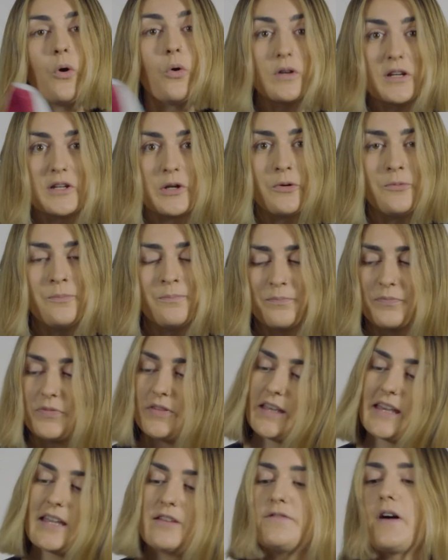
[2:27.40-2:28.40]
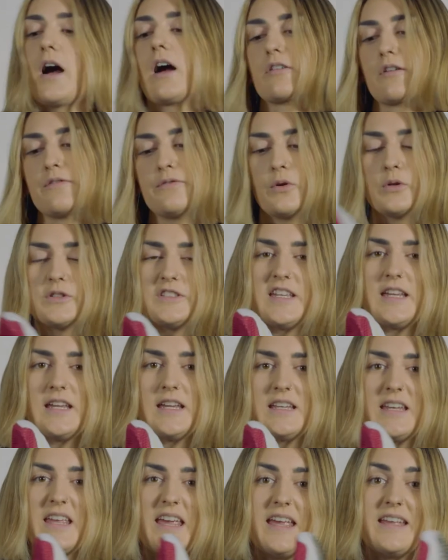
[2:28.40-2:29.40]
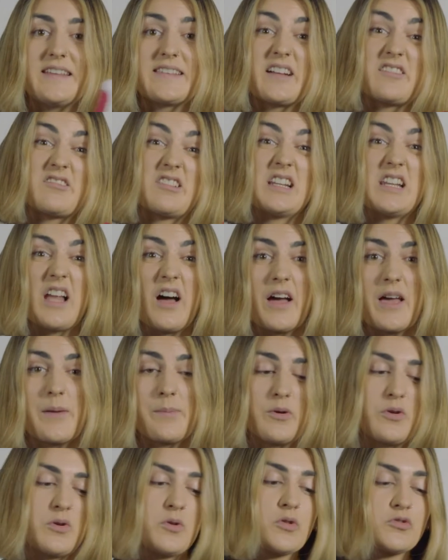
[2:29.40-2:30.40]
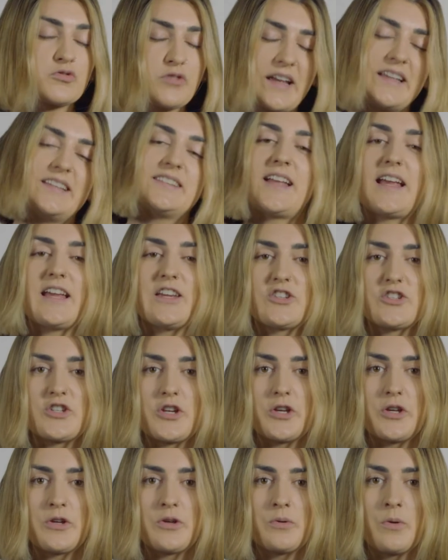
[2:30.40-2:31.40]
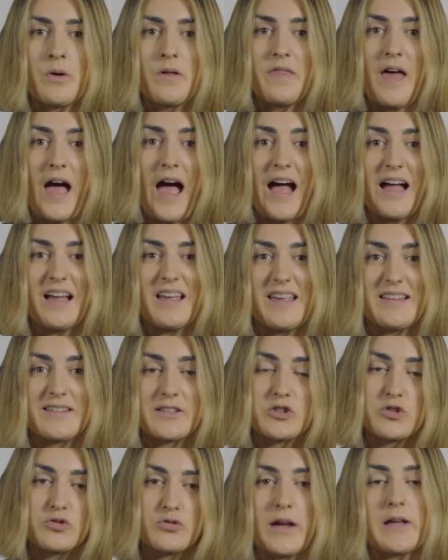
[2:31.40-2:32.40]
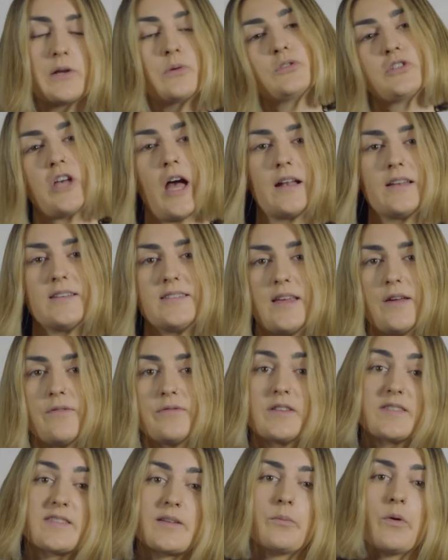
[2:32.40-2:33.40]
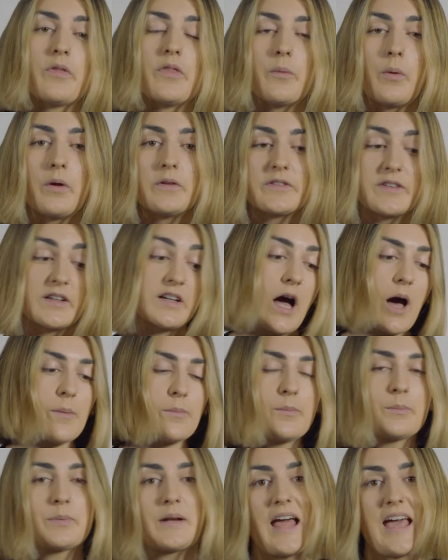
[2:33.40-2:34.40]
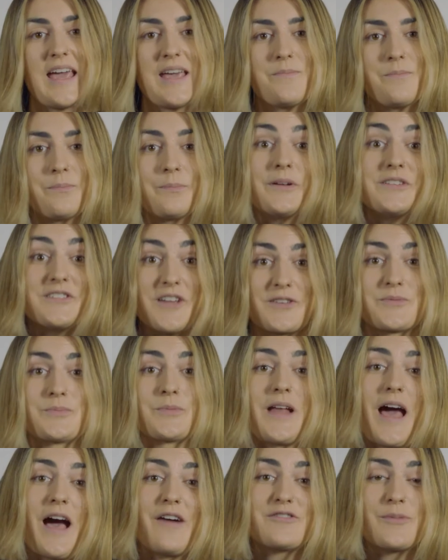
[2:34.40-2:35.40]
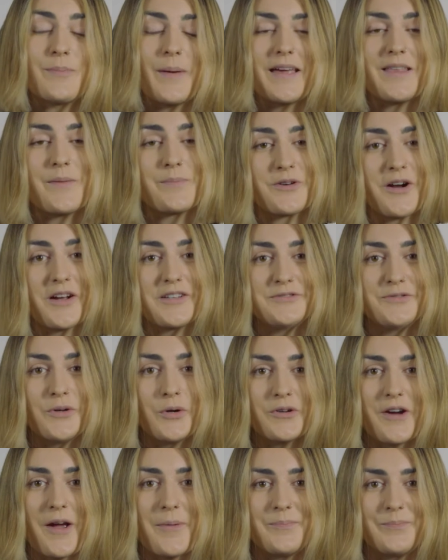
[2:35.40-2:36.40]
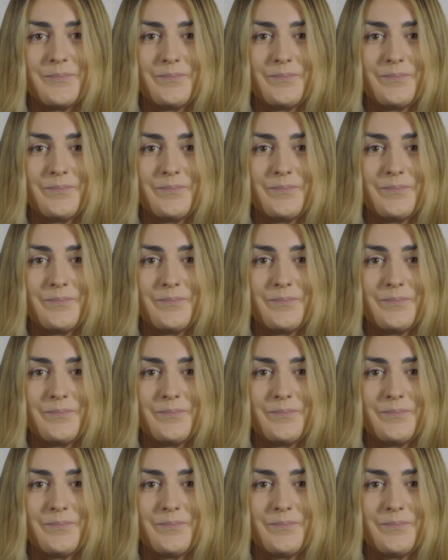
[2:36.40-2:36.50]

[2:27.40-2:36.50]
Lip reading: All in all, the Kinvara 14 is a reliable race day shoe that is a great alternative to someone that wants a carbon plate but doesn't want to have to pay the price for it.